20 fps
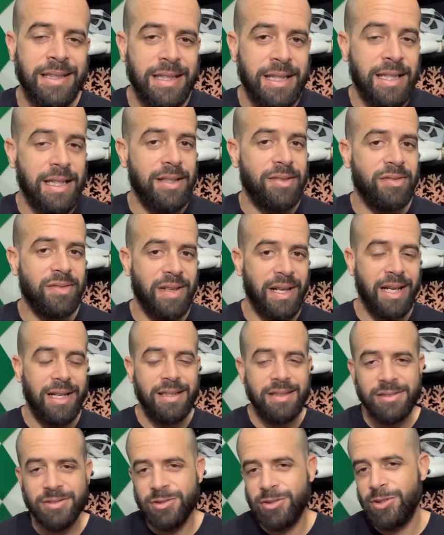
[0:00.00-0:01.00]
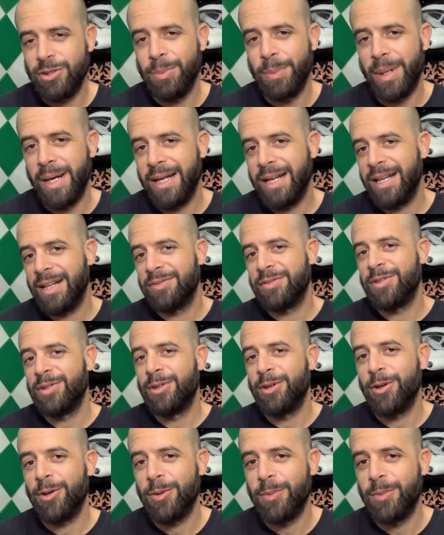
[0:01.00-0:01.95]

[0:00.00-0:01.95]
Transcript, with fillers: If not, you might have to go